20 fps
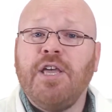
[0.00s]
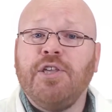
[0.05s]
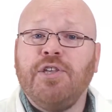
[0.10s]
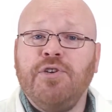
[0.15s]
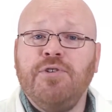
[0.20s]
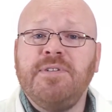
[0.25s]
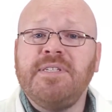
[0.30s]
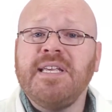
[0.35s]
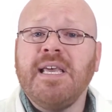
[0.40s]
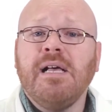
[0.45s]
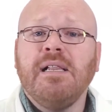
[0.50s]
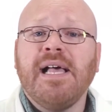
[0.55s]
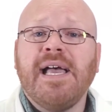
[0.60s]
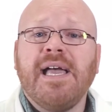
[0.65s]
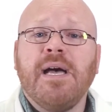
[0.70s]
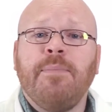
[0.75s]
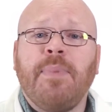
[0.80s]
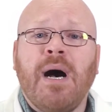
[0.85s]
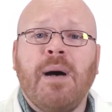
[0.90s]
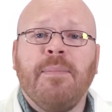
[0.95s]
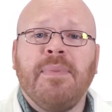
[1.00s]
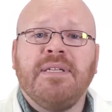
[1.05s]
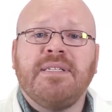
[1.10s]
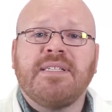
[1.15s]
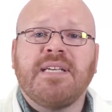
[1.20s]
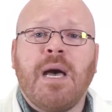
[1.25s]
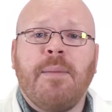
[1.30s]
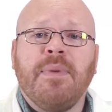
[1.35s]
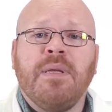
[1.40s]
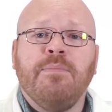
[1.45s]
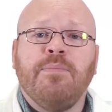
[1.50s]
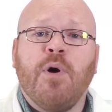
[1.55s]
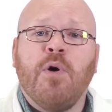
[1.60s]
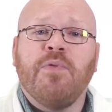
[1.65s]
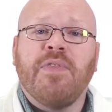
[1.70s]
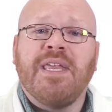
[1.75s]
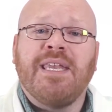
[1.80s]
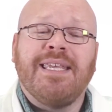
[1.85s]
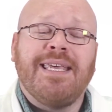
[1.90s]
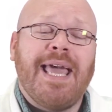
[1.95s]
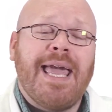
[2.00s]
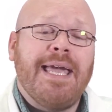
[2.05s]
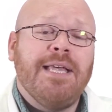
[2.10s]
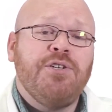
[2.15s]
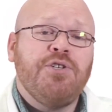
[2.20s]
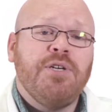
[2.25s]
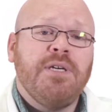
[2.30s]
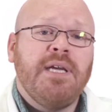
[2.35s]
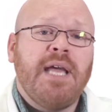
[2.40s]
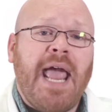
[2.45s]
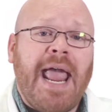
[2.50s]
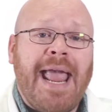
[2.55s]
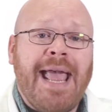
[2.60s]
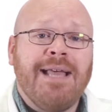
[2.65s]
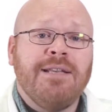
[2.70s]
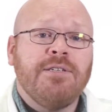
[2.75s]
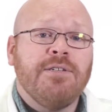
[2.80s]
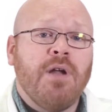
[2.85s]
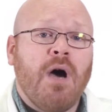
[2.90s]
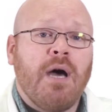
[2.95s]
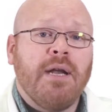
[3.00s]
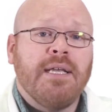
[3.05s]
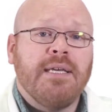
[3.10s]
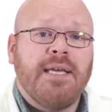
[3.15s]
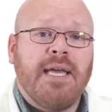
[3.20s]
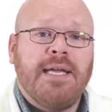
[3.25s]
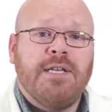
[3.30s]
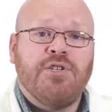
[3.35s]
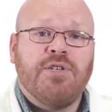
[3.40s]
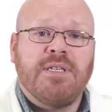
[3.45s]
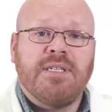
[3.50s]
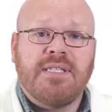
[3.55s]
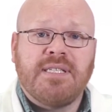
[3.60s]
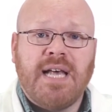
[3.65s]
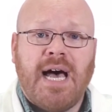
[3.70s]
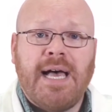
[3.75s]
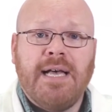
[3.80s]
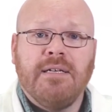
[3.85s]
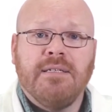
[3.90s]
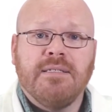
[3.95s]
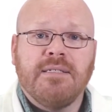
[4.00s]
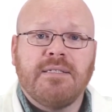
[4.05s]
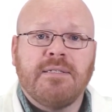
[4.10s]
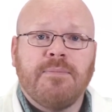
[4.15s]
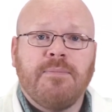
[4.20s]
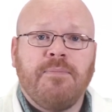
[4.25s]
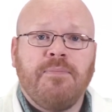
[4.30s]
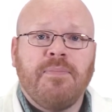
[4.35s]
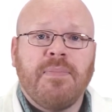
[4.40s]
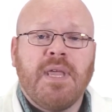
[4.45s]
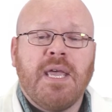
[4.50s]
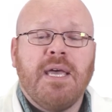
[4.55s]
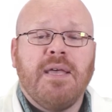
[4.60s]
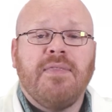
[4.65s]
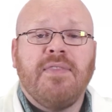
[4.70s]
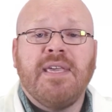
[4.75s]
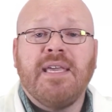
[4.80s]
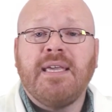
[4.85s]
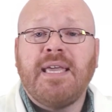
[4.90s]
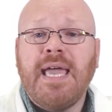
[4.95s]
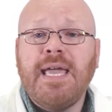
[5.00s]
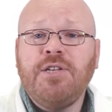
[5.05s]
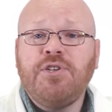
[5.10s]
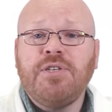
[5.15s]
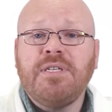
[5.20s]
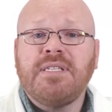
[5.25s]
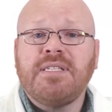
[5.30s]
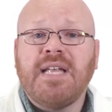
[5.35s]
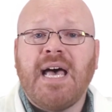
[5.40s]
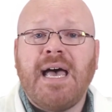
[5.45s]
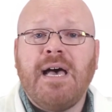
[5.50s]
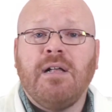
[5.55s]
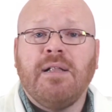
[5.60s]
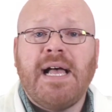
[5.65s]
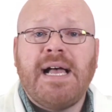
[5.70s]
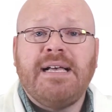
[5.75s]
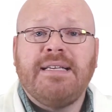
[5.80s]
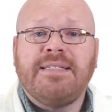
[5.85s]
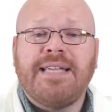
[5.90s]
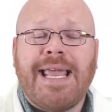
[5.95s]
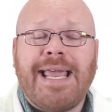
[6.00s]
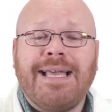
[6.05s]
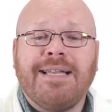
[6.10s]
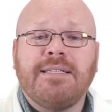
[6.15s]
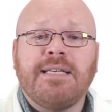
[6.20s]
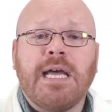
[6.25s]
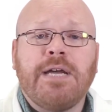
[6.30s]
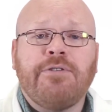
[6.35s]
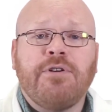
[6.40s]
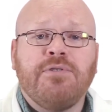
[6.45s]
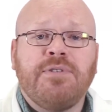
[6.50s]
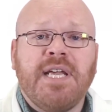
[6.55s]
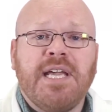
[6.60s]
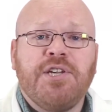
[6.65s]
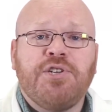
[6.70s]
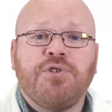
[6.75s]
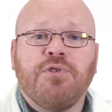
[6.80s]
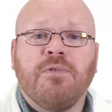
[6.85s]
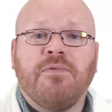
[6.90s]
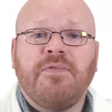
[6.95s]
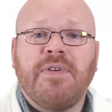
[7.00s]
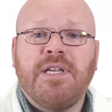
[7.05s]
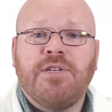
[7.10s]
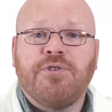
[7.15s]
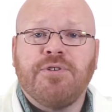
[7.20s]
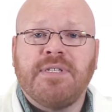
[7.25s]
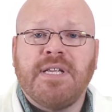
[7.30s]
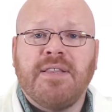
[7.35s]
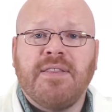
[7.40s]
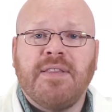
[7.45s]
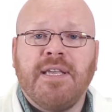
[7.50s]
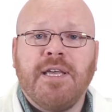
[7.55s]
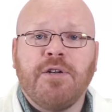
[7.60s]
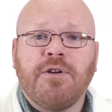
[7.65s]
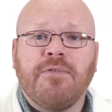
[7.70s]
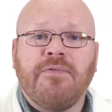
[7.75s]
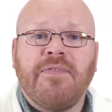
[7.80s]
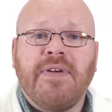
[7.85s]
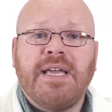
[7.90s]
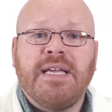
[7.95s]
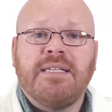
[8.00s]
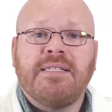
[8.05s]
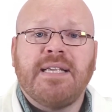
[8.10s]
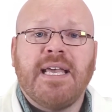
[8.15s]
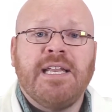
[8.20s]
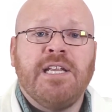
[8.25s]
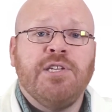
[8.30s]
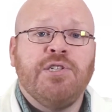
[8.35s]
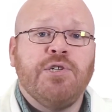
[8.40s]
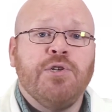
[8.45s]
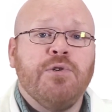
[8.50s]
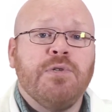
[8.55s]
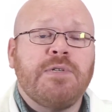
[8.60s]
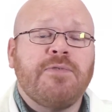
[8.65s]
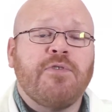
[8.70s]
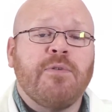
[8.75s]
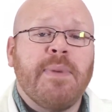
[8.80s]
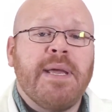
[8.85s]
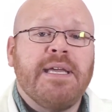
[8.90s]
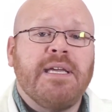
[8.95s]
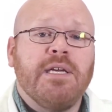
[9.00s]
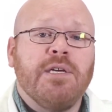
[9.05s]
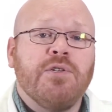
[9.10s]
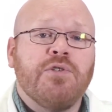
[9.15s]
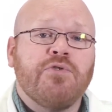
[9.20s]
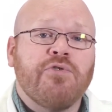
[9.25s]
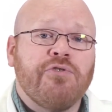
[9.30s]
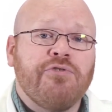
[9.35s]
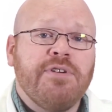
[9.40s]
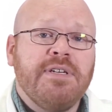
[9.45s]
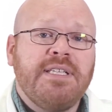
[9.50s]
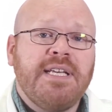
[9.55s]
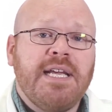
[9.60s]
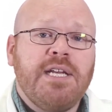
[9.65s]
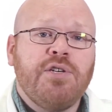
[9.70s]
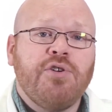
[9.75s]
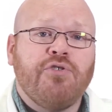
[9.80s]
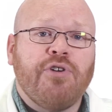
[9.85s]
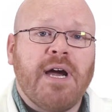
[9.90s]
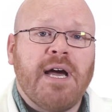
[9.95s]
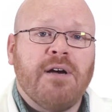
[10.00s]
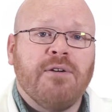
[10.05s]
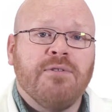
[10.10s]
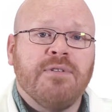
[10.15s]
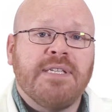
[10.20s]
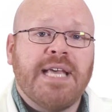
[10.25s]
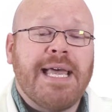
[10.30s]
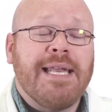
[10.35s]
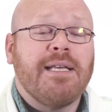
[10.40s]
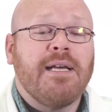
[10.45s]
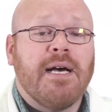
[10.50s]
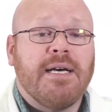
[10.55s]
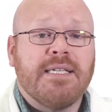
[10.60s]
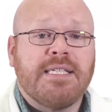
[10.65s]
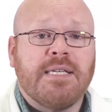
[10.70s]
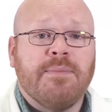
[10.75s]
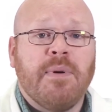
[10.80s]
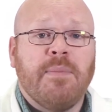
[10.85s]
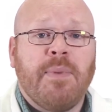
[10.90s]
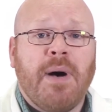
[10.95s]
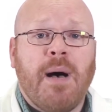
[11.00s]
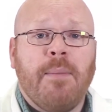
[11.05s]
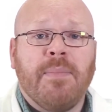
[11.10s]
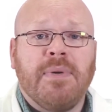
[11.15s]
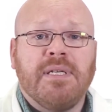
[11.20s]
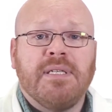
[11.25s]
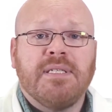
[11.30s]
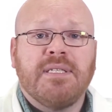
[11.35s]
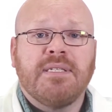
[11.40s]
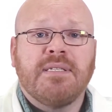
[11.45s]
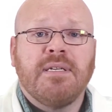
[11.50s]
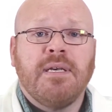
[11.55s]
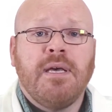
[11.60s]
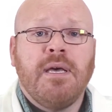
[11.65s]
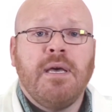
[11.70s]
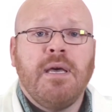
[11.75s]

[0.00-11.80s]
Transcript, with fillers: U C L A abutments come in both engaging and non-engaging styles. The engaging style has anti-rotational features at the interface and is used for making screw-retained crowns and custom abutments.